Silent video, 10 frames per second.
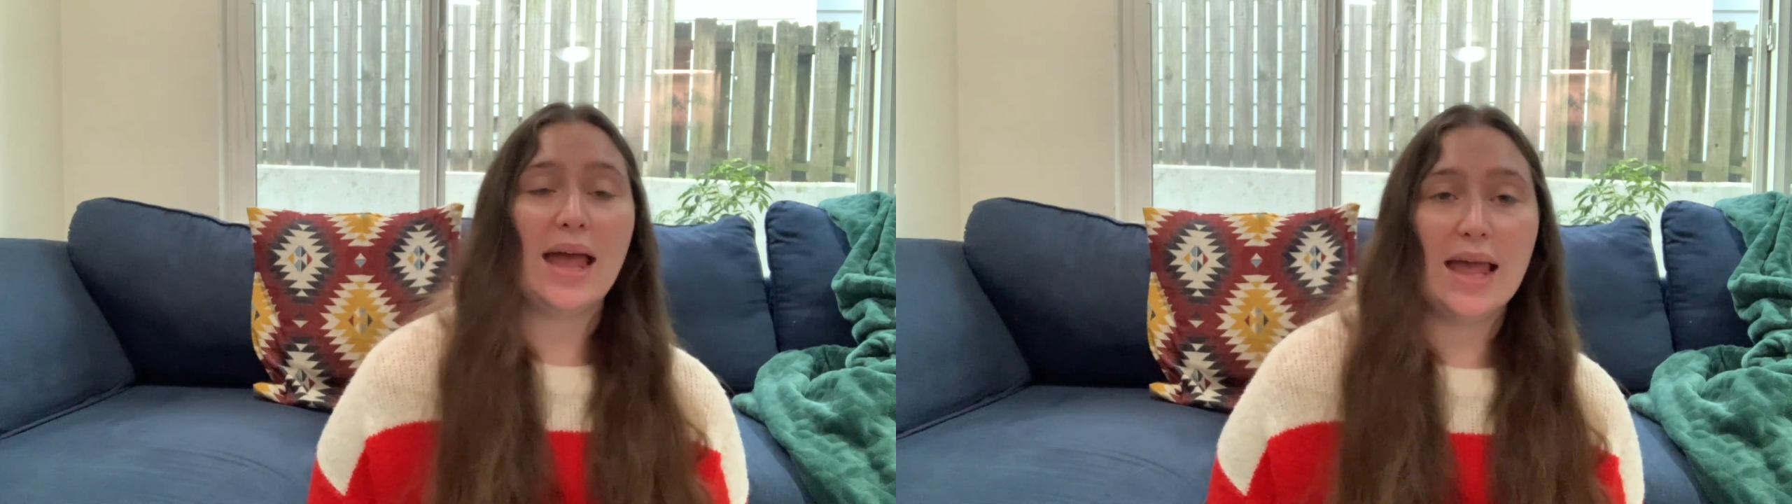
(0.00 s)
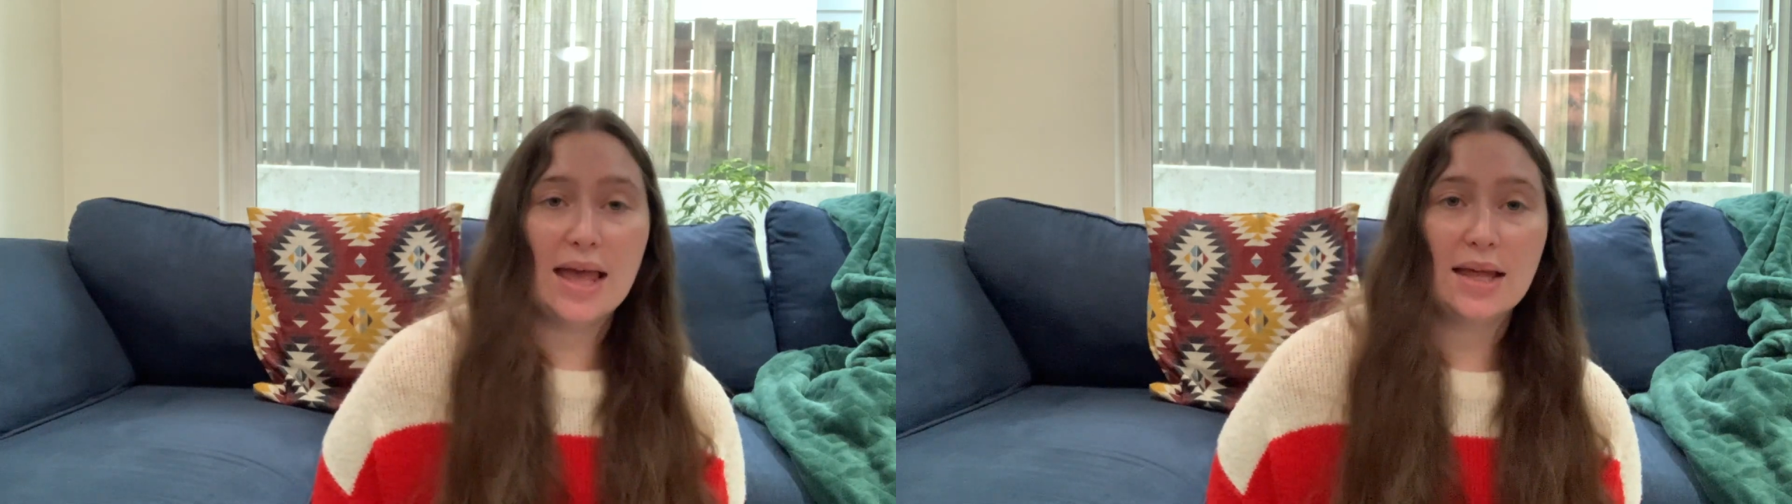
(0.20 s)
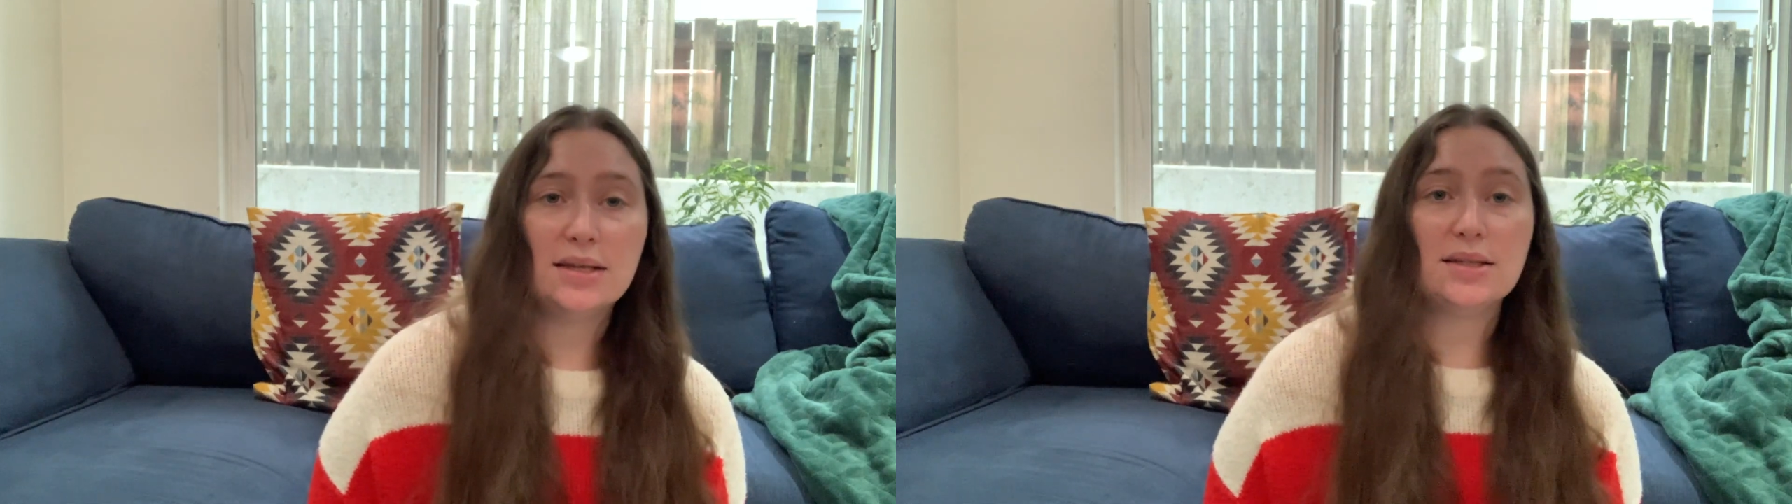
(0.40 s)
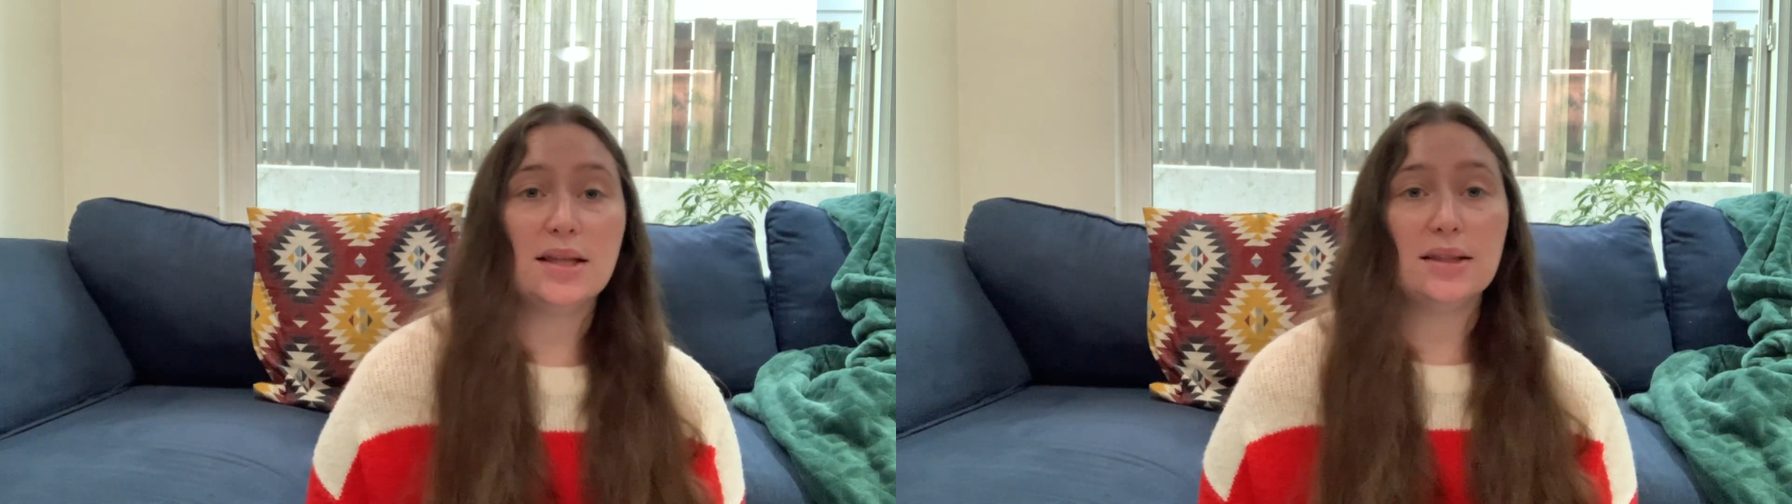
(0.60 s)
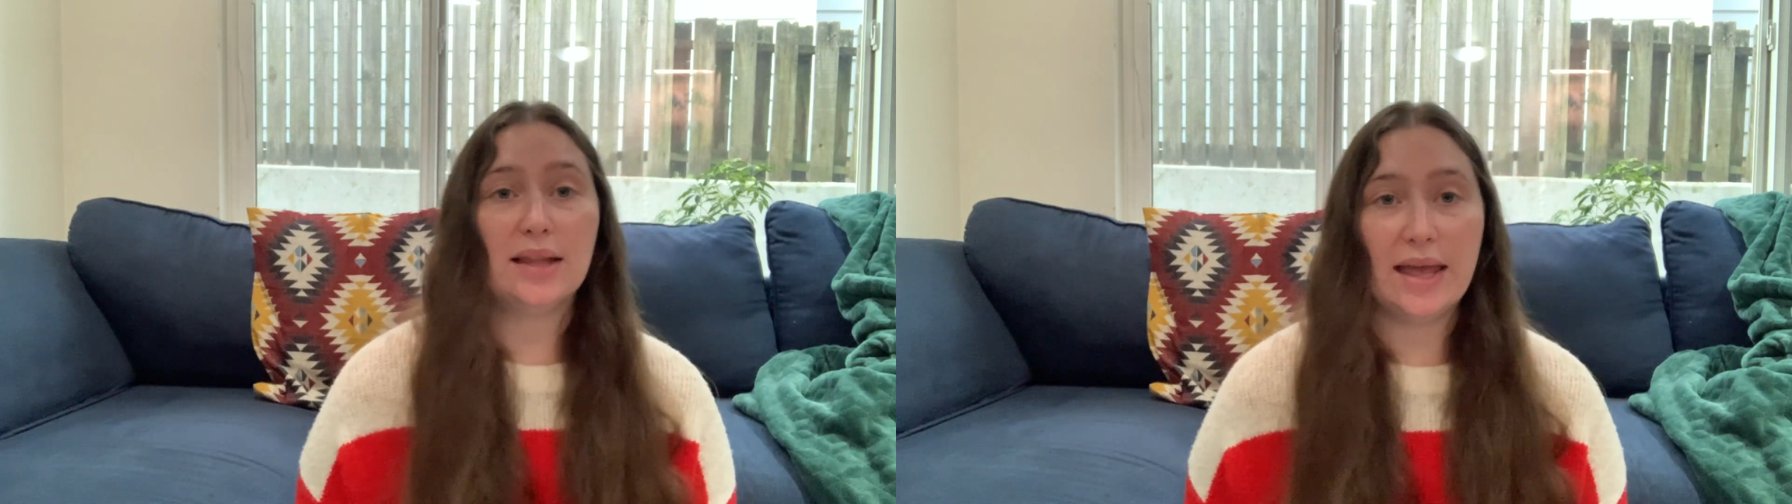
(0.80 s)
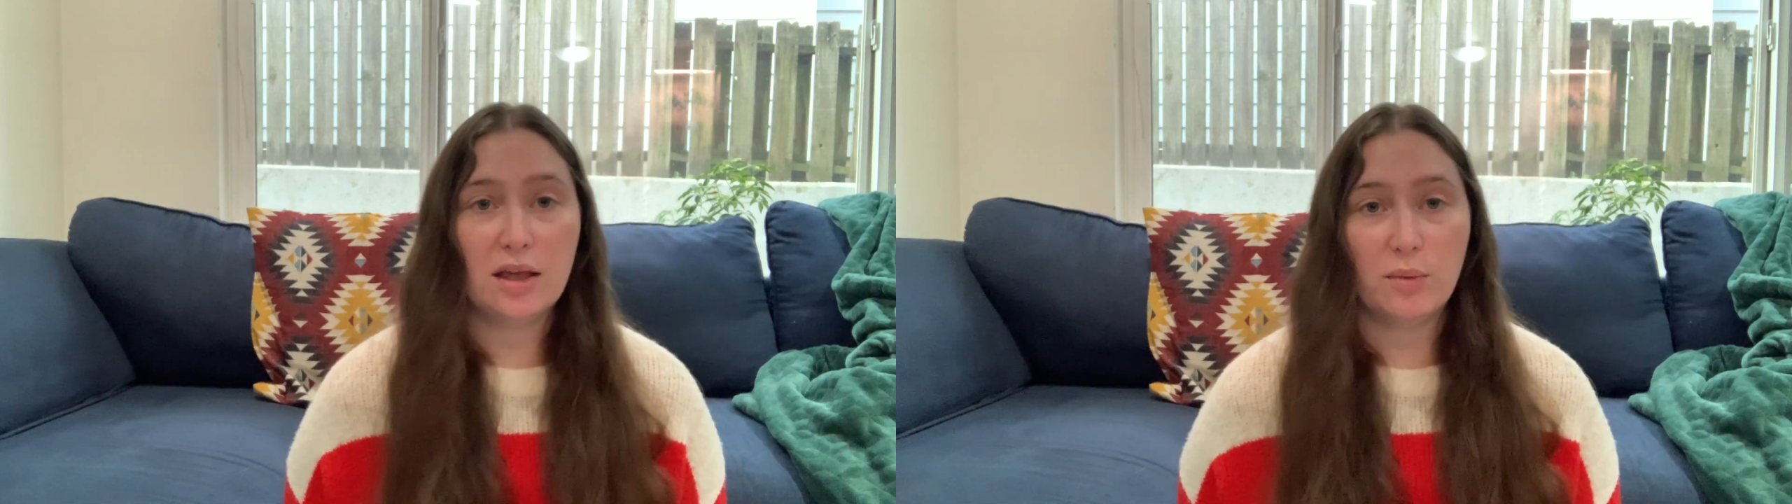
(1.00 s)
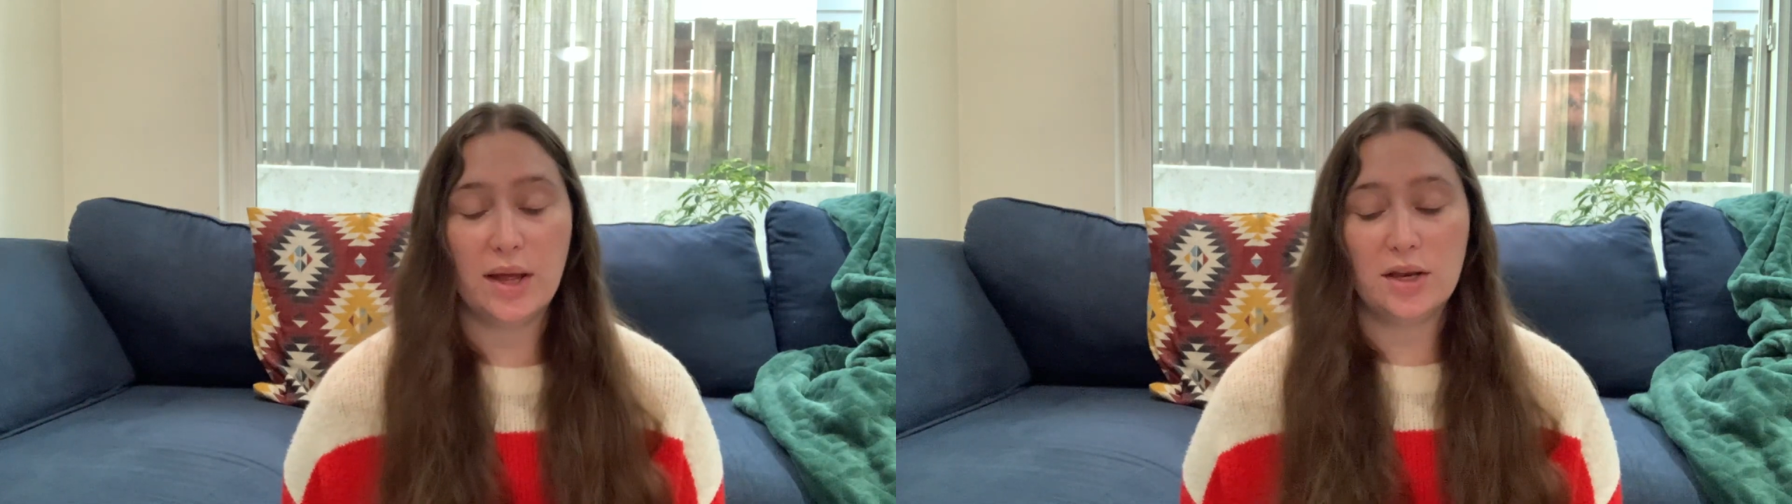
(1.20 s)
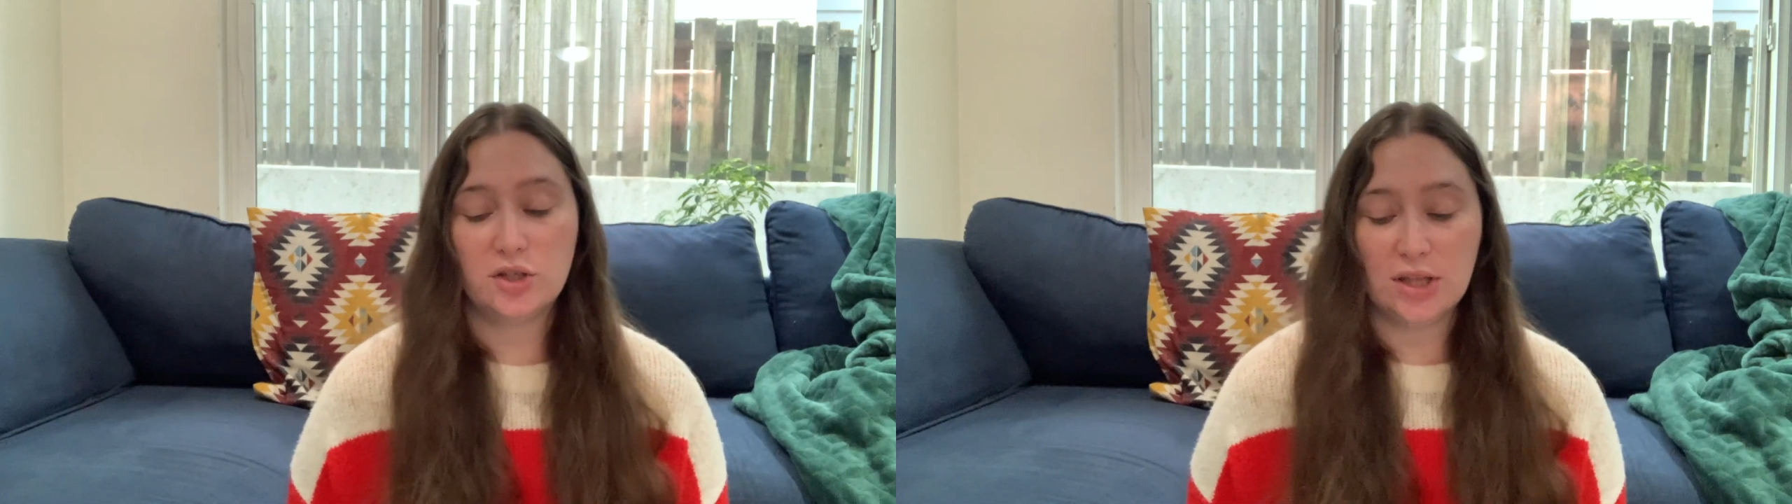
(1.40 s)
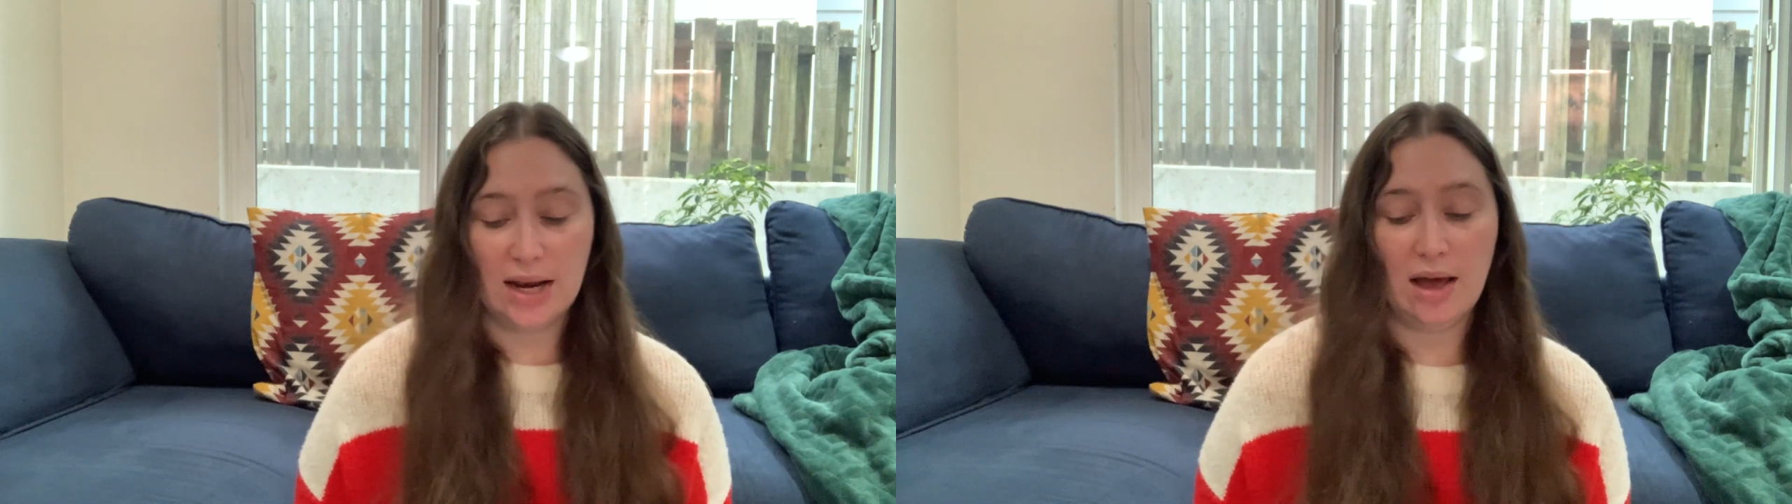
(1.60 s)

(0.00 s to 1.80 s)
and the language that